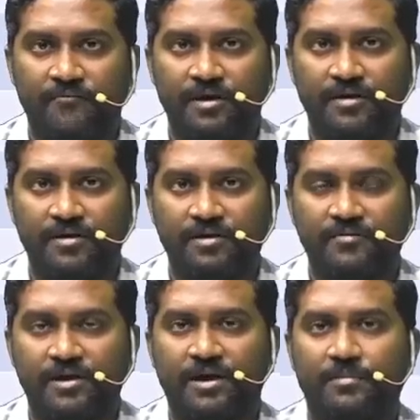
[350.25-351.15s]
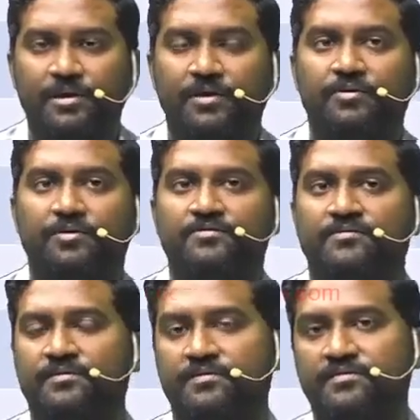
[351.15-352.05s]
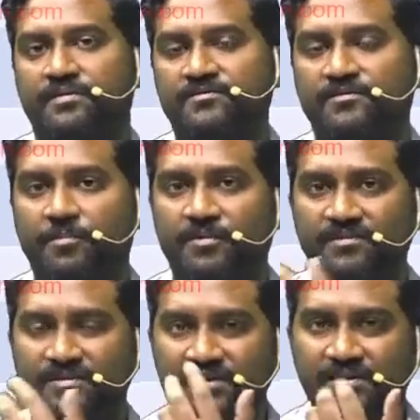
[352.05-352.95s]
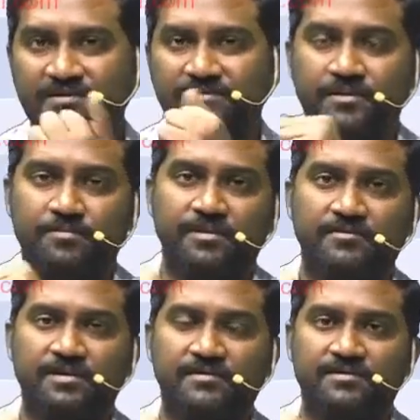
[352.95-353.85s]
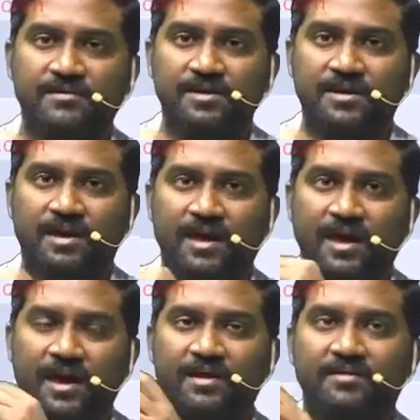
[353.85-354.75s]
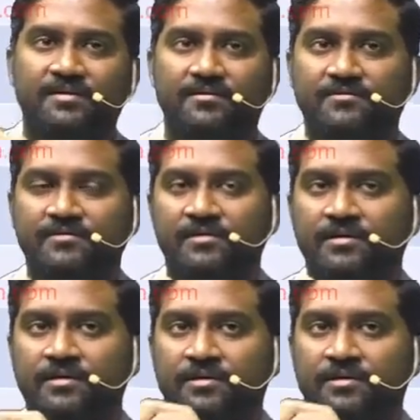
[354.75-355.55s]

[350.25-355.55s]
Where did we come across such a presentation previously? ARDS.